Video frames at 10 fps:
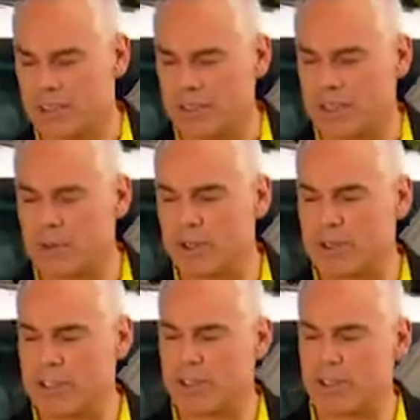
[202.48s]
Terminal
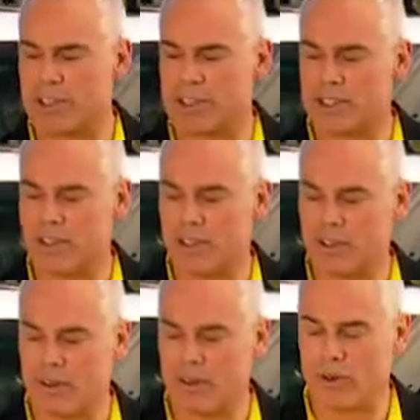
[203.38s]
designs.
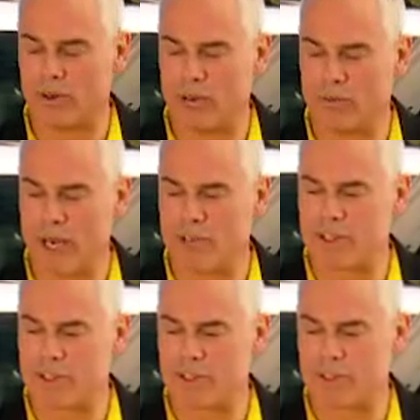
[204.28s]
All the
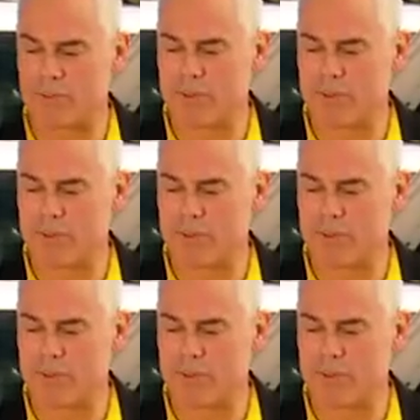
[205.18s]
batteries are shipped